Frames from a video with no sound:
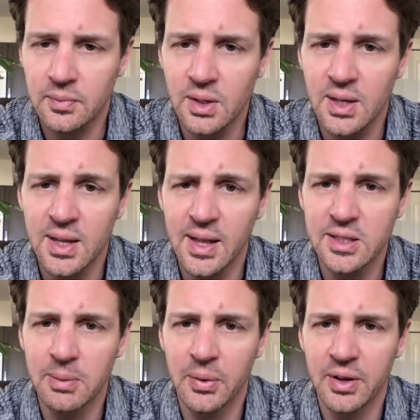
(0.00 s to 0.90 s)
Yeah, that's
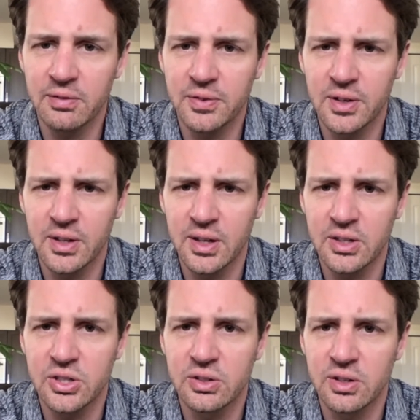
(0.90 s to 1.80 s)
about it for
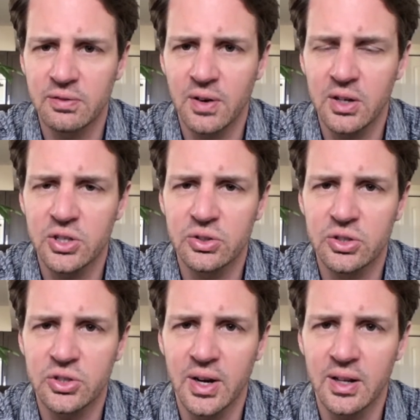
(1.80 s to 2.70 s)
the functional
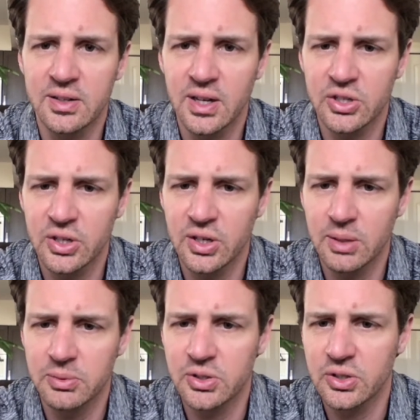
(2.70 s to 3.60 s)
strength section here.
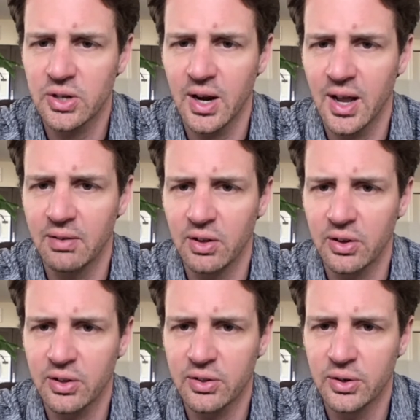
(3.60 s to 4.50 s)
I'm just trying to have a
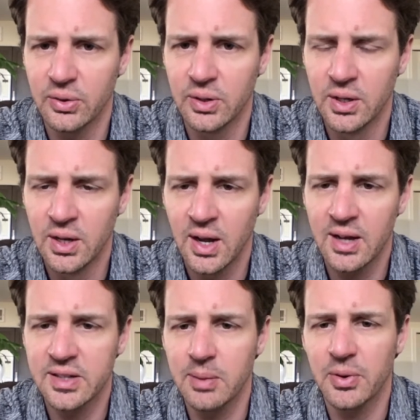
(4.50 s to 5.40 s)
look through. I
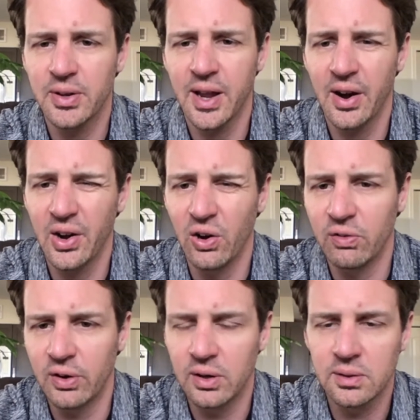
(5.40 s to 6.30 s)
was able to carry
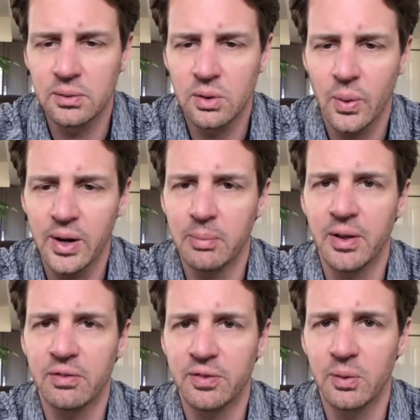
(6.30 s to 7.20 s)
over quite a
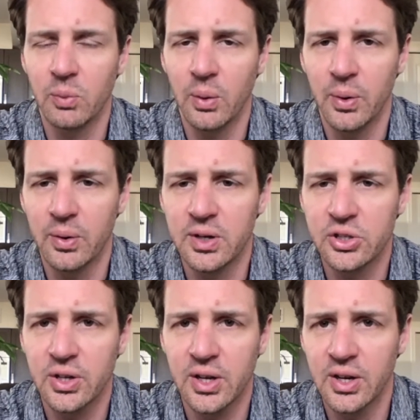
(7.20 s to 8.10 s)
bit from what we were
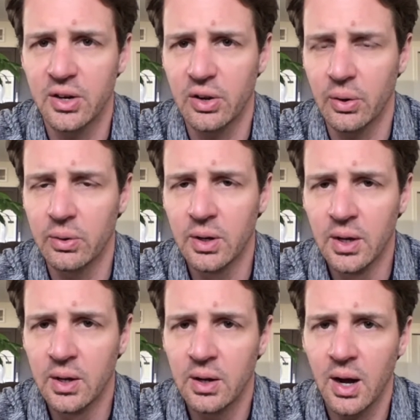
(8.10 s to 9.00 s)
initially going to do.
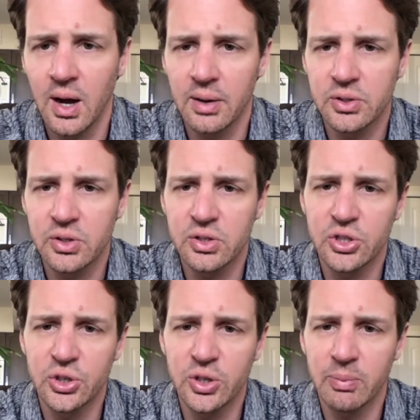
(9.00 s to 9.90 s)
So just
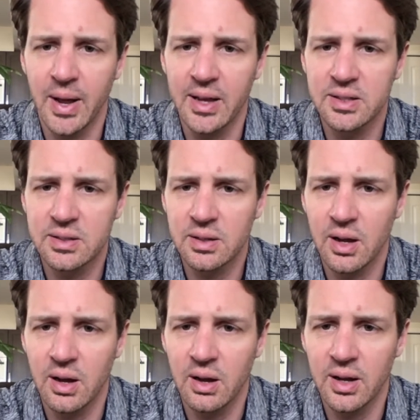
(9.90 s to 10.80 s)
do your best.
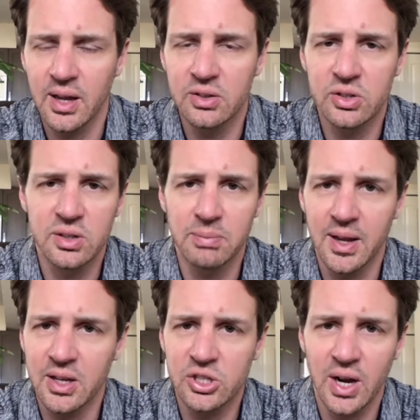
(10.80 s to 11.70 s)
Again, just
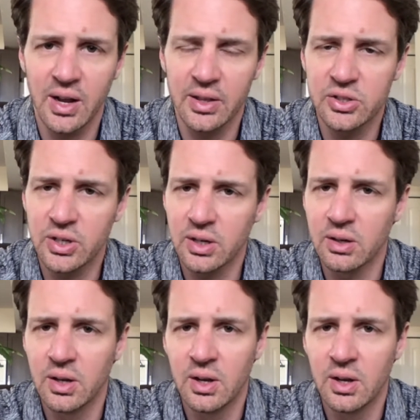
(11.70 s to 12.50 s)
make it challenging.